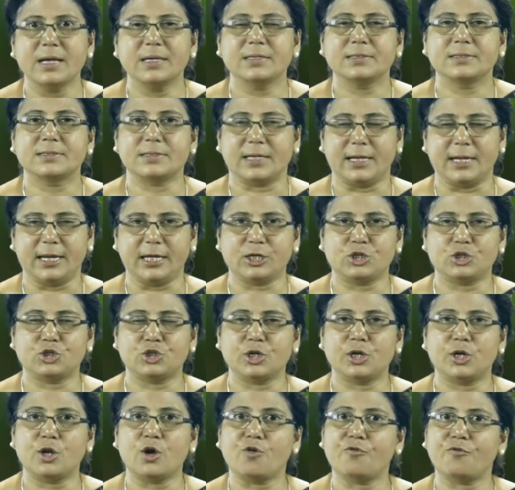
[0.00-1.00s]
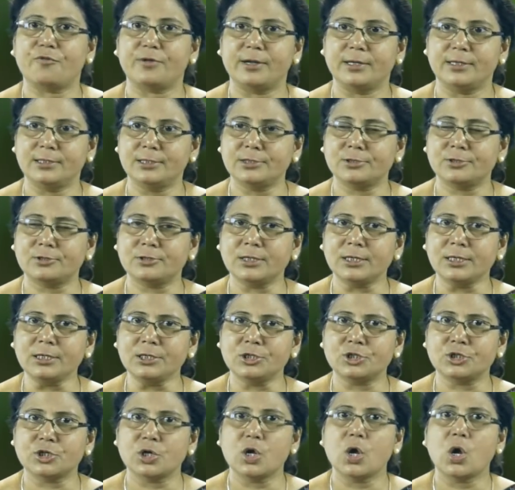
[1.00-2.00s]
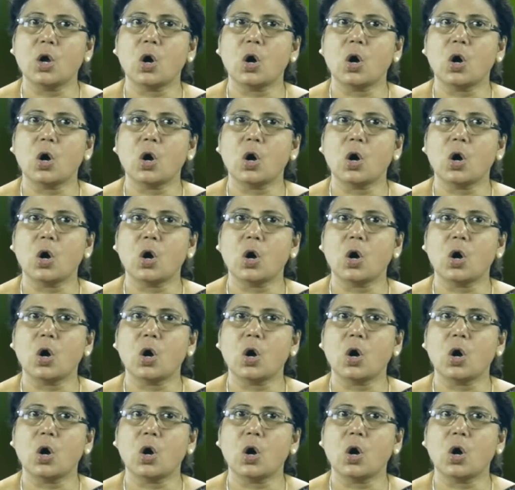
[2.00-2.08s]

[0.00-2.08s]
Selection of resistant